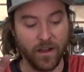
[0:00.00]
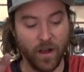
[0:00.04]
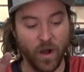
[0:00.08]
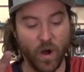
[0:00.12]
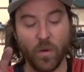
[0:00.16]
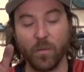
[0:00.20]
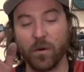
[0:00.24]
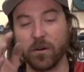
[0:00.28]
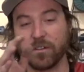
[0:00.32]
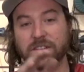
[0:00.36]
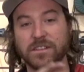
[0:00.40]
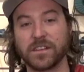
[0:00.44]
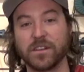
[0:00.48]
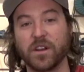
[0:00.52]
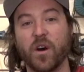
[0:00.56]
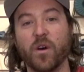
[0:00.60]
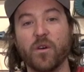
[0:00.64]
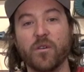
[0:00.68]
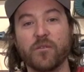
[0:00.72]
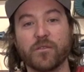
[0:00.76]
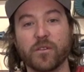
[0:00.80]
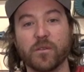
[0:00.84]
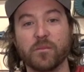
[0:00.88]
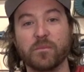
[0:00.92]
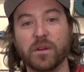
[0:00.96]
almost an
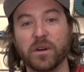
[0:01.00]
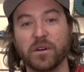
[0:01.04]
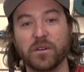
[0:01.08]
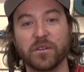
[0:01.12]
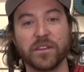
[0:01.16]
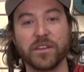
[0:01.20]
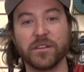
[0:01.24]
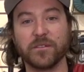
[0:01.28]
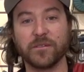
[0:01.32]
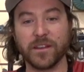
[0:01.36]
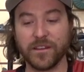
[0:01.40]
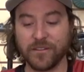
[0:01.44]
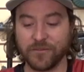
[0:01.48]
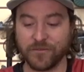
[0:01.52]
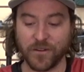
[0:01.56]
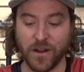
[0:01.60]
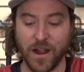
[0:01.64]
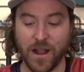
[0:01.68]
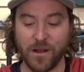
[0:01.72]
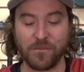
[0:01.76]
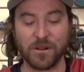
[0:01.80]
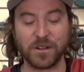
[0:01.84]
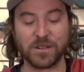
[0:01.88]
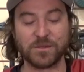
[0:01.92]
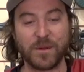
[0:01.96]
overbuilt unit for
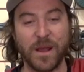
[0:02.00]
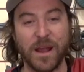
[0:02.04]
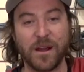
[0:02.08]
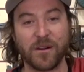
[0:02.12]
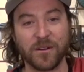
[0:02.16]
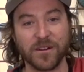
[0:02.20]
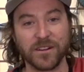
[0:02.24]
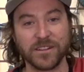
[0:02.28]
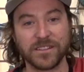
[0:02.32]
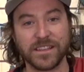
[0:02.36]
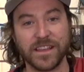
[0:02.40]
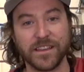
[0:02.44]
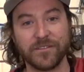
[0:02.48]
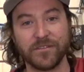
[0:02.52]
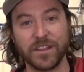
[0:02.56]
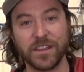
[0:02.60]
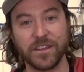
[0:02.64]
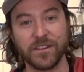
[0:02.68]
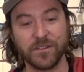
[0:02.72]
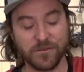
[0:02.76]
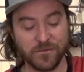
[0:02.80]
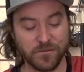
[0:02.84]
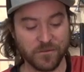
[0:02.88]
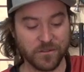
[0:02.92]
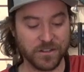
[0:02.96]
how much power it's giving
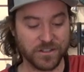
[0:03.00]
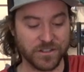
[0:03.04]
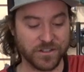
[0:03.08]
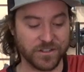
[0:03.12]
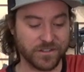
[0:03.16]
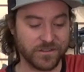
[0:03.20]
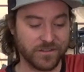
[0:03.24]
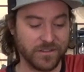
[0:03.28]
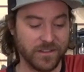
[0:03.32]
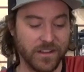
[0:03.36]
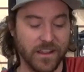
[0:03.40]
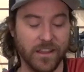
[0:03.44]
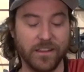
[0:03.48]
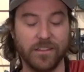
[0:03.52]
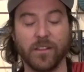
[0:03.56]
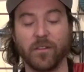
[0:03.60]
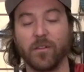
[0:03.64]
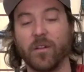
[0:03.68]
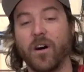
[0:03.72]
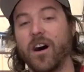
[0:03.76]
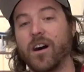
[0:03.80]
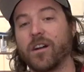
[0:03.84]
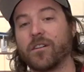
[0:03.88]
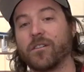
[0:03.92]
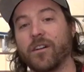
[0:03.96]
you, which in the
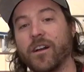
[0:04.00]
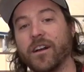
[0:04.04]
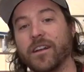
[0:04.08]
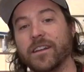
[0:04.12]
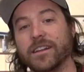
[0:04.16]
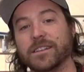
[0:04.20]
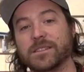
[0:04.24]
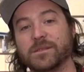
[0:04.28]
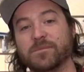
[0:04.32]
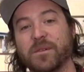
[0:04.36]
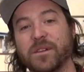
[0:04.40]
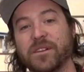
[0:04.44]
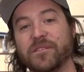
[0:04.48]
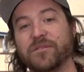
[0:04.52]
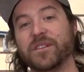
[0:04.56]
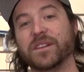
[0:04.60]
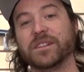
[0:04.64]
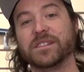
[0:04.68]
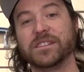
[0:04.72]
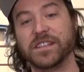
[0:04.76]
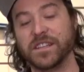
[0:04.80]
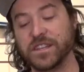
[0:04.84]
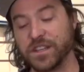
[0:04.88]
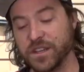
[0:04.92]
long run is a benefit to